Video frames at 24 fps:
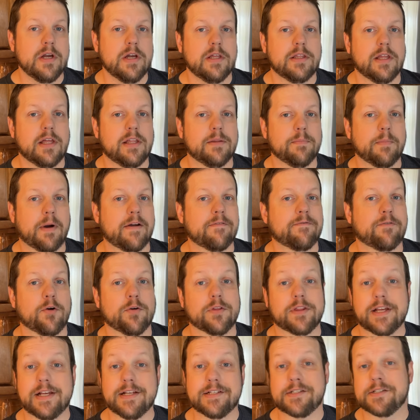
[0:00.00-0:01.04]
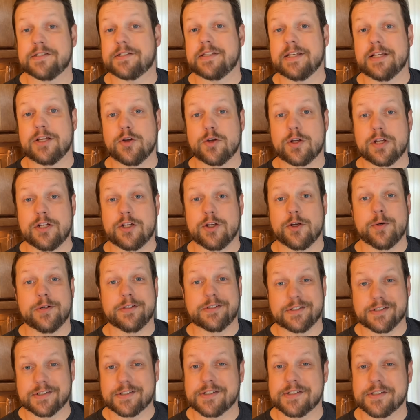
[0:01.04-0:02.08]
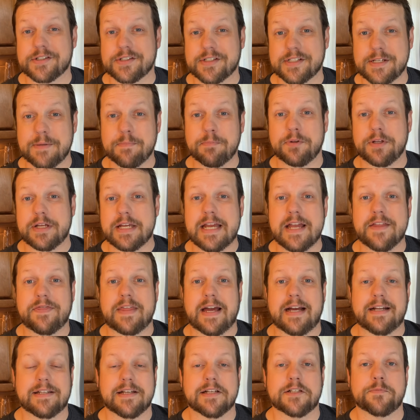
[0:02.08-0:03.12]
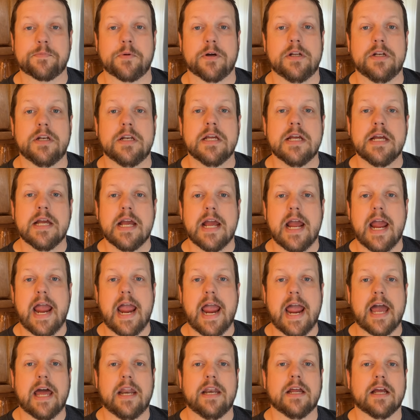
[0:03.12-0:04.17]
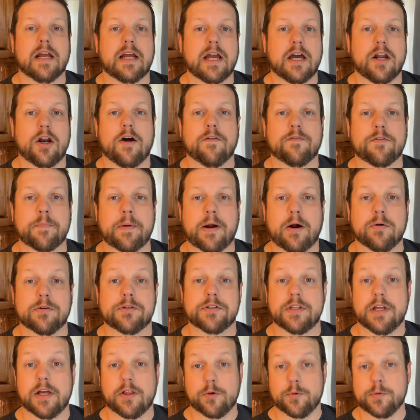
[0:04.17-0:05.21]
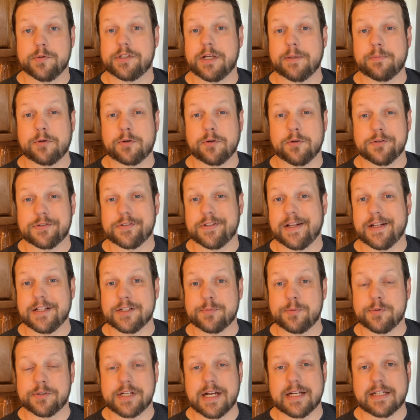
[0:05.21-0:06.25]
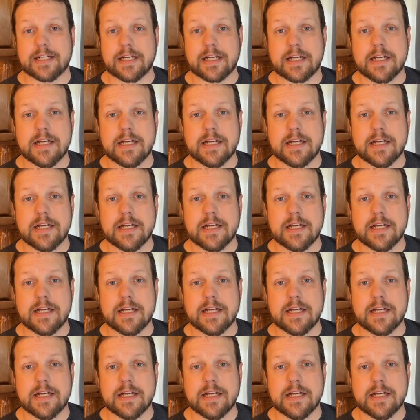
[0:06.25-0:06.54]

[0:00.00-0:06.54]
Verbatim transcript: then by far the easiest thing you can do is just simply hit that test button and cut off the power to the other receptacles that it's protecting.